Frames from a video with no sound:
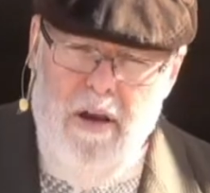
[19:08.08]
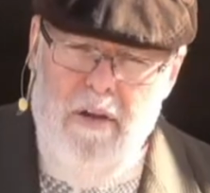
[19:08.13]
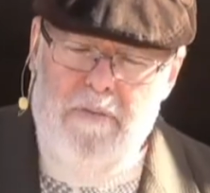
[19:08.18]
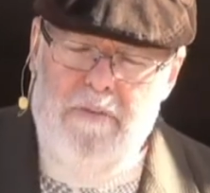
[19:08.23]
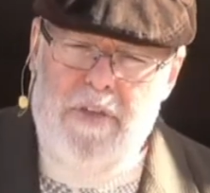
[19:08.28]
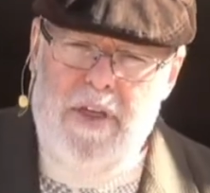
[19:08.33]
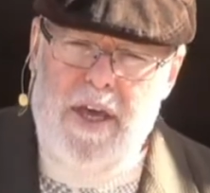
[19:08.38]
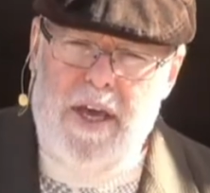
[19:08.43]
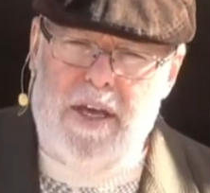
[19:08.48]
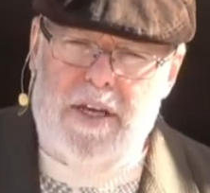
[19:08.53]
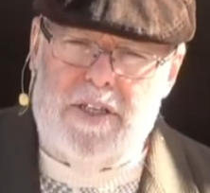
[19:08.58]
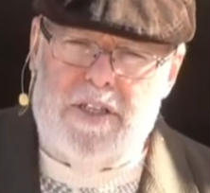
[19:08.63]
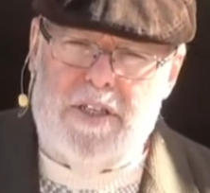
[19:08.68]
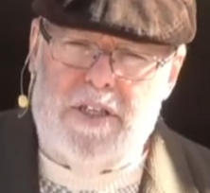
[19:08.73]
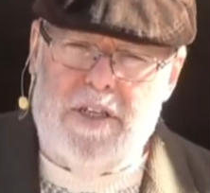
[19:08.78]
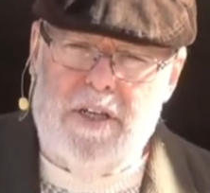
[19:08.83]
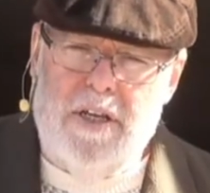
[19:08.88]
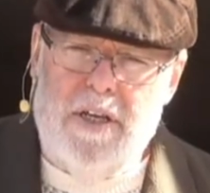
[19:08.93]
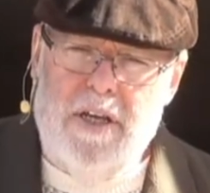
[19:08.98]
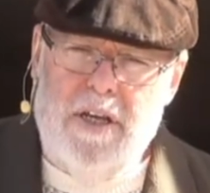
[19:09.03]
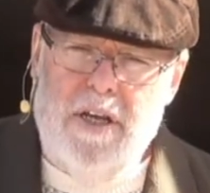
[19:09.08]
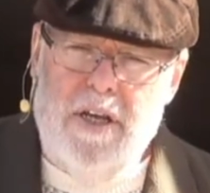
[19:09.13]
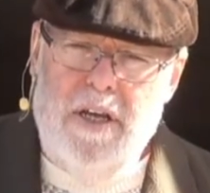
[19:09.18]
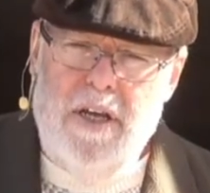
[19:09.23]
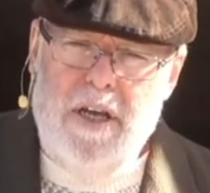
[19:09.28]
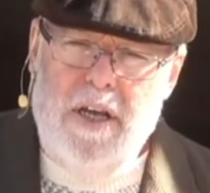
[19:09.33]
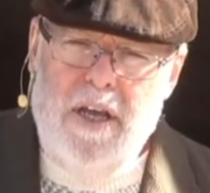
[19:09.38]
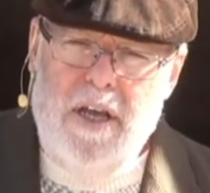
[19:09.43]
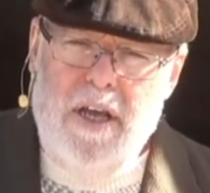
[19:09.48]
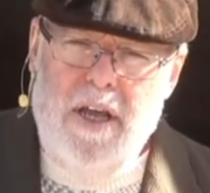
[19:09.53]
this,
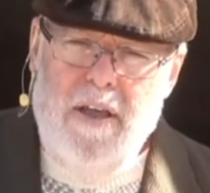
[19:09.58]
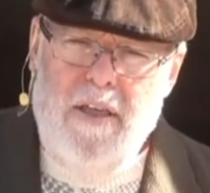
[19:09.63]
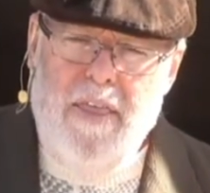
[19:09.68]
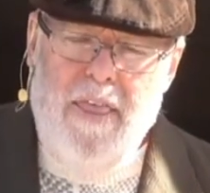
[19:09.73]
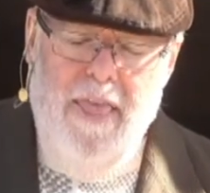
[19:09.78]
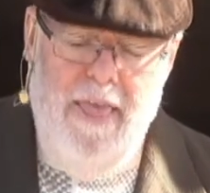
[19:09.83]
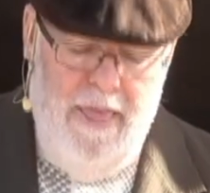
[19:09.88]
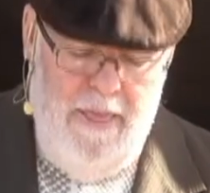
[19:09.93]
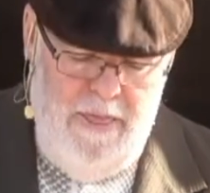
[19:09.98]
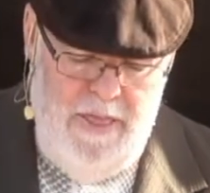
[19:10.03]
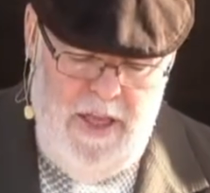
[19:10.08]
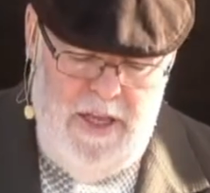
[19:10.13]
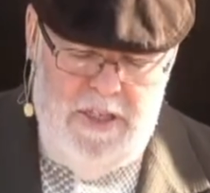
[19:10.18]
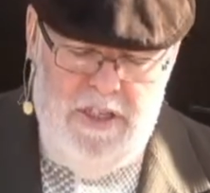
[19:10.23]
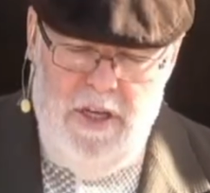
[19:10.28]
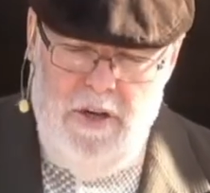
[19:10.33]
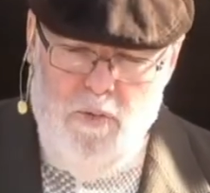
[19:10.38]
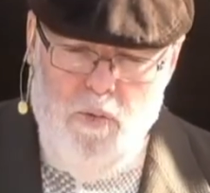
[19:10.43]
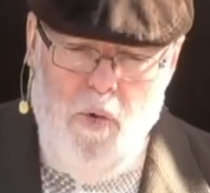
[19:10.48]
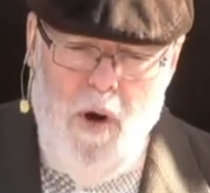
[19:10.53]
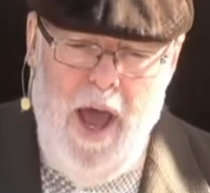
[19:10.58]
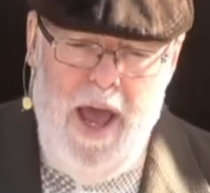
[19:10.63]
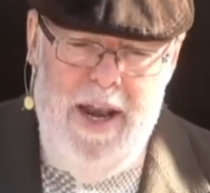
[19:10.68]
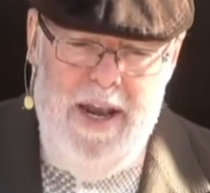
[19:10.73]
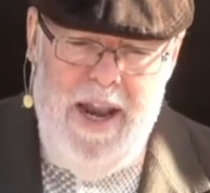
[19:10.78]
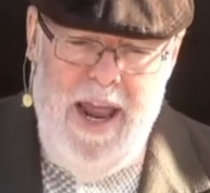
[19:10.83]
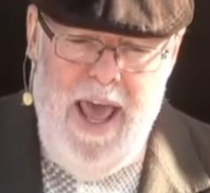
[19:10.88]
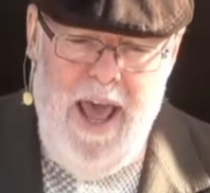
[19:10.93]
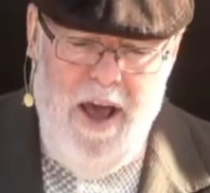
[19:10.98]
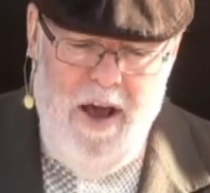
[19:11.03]
this right
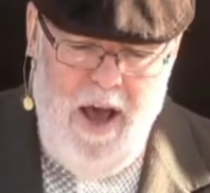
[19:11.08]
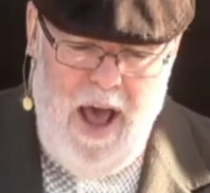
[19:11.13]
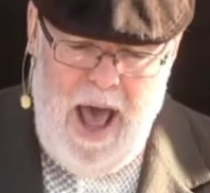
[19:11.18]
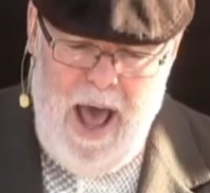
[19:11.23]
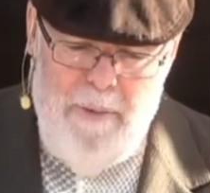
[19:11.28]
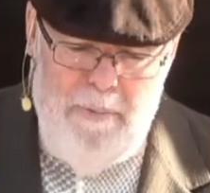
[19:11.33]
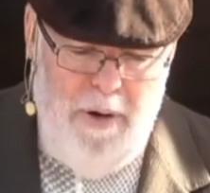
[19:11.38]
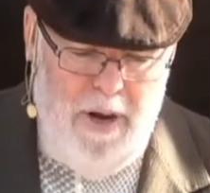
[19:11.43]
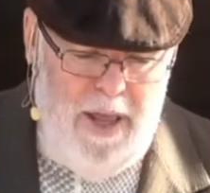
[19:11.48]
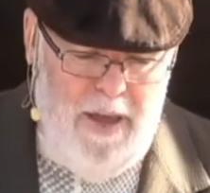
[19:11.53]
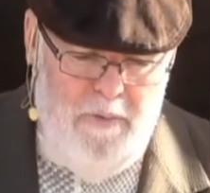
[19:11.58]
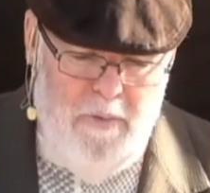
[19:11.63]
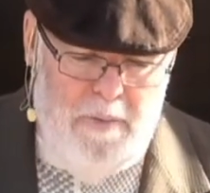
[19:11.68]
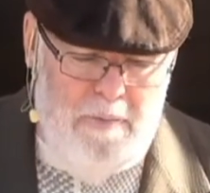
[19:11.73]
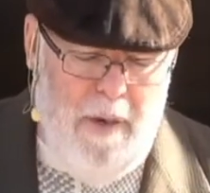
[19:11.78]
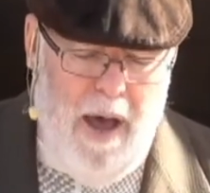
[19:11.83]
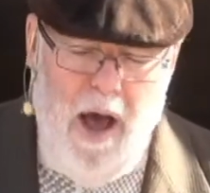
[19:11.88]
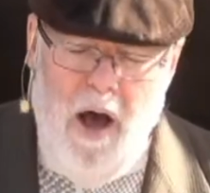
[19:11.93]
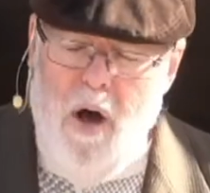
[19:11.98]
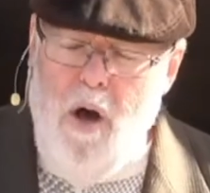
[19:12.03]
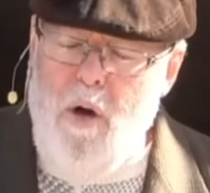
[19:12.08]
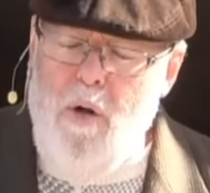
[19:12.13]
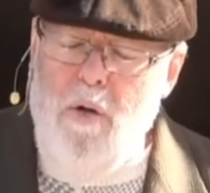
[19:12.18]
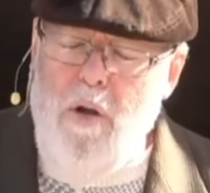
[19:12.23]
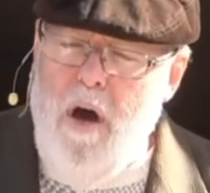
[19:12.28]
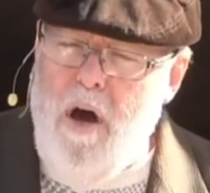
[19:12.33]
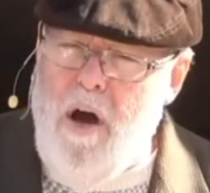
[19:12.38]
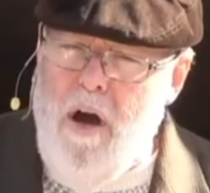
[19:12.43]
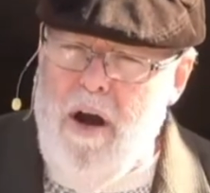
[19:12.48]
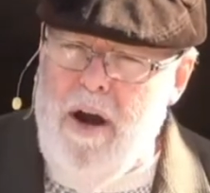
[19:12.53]
now, I believe with my whole
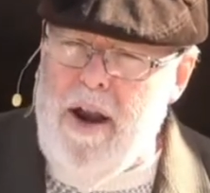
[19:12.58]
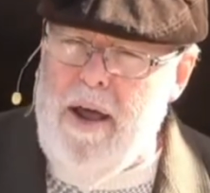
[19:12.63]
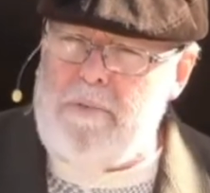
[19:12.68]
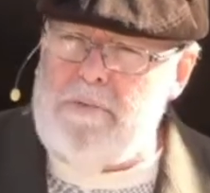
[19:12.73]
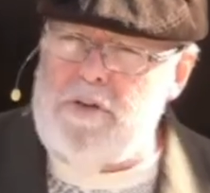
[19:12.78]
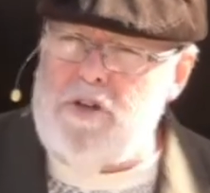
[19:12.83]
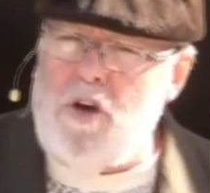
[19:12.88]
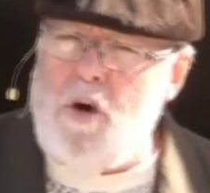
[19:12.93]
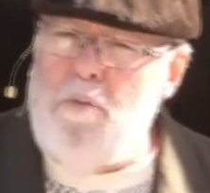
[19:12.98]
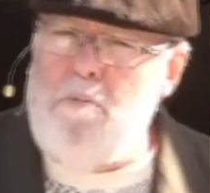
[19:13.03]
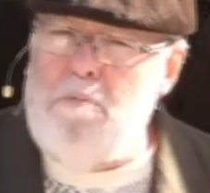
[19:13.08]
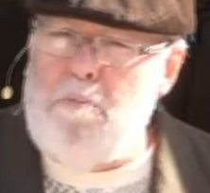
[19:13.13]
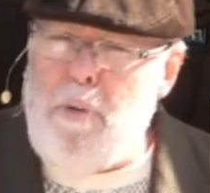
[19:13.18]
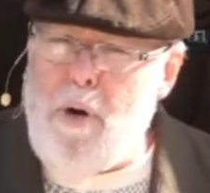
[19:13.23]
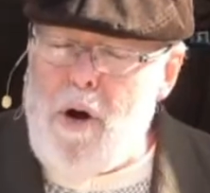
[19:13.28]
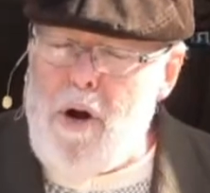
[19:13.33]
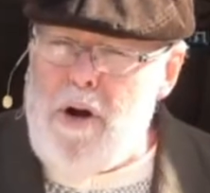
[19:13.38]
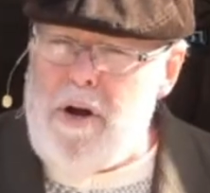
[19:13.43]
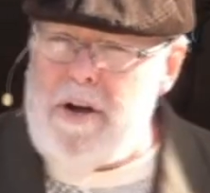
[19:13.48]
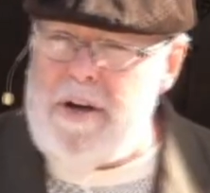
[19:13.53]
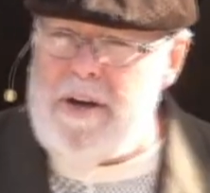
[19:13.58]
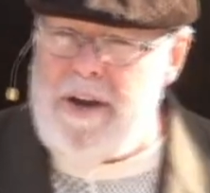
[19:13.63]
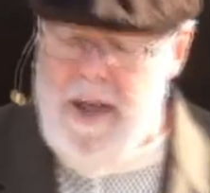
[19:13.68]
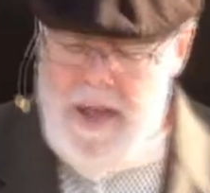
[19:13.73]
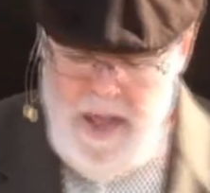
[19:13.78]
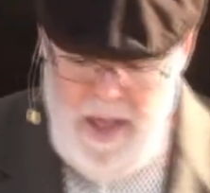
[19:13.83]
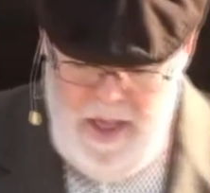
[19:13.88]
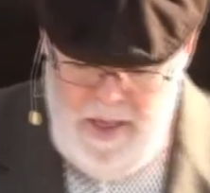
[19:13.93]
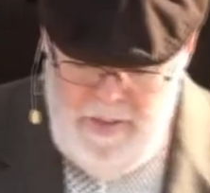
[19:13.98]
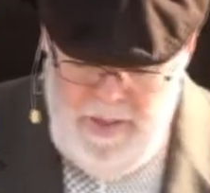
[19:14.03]
heart, I'm so burdened
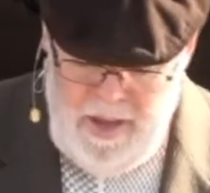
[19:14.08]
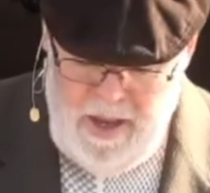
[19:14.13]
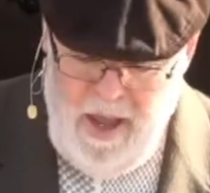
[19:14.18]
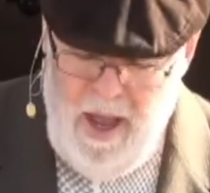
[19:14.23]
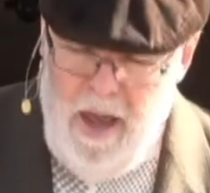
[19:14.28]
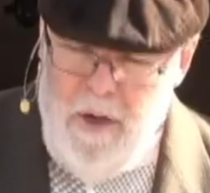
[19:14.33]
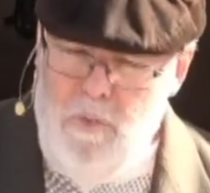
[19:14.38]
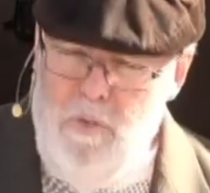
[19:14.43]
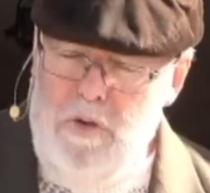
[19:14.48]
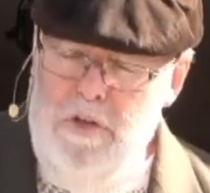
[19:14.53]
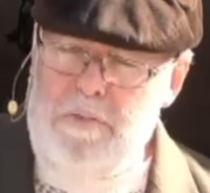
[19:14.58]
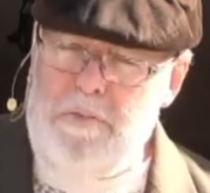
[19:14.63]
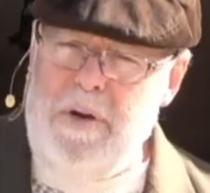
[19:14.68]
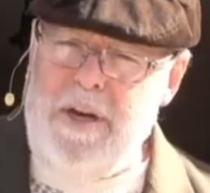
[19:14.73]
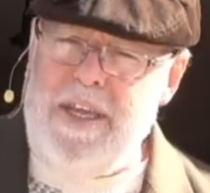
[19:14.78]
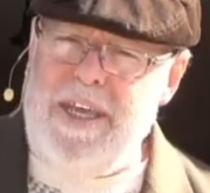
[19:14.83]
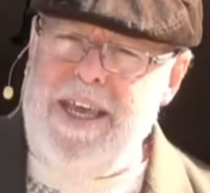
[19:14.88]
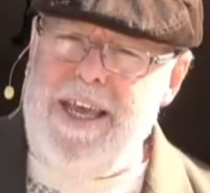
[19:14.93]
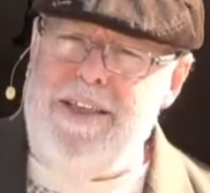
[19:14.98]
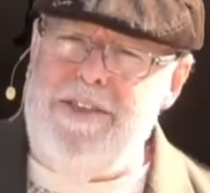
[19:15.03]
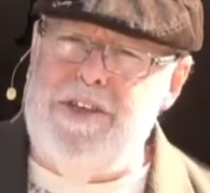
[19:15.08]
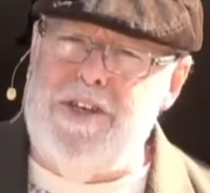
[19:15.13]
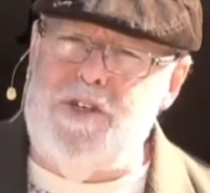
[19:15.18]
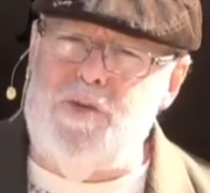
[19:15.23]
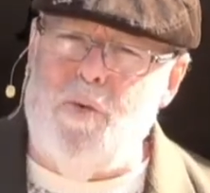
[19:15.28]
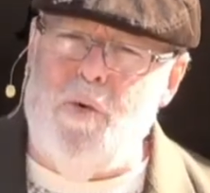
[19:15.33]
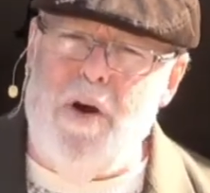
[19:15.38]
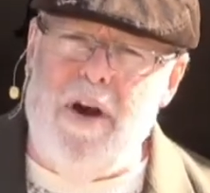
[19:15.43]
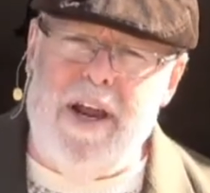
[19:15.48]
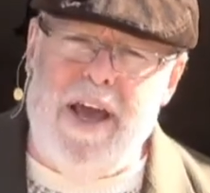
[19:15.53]
that God wants me to get this
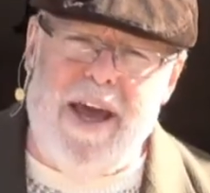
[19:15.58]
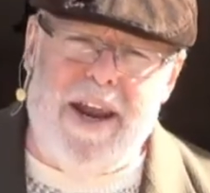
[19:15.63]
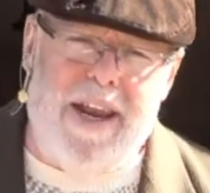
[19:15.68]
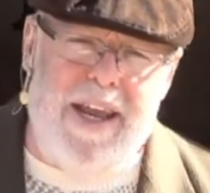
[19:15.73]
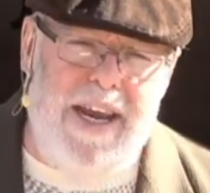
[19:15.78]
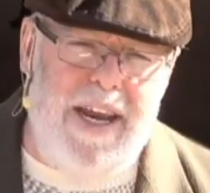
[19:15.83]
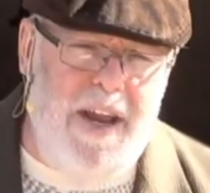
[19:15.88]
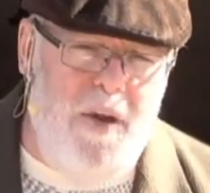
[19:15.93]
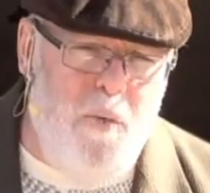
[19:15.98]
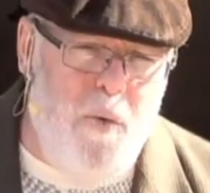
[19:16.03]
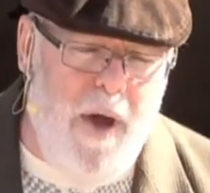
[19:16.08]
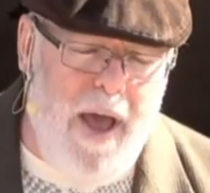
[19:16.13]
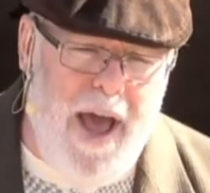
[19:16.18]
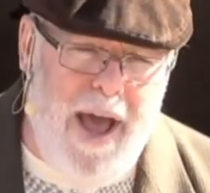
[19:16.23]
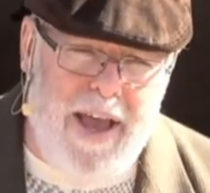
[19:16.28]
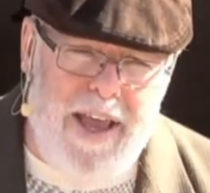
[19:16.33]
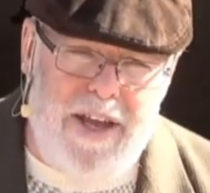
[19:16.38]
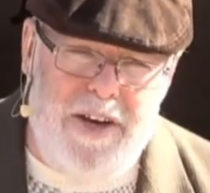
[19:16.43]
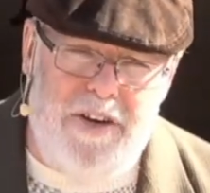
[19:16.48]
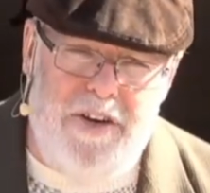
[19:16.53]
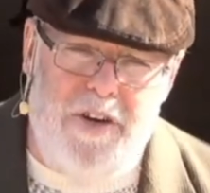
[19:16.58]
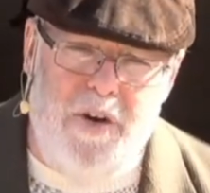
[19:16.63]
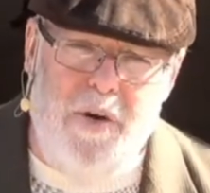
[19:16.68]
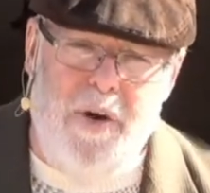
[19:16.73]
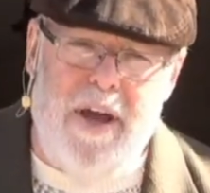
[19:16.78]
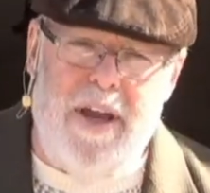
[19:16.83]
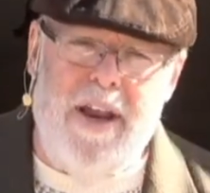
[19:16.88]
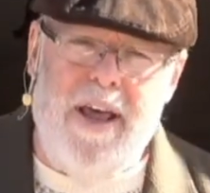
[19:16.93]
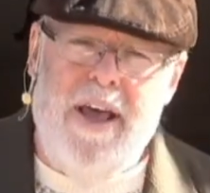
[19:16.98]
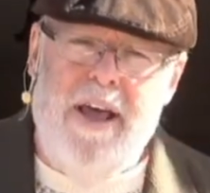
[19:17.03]
word out any way I can do
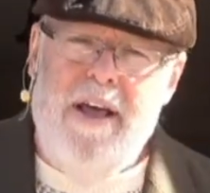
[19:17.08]
it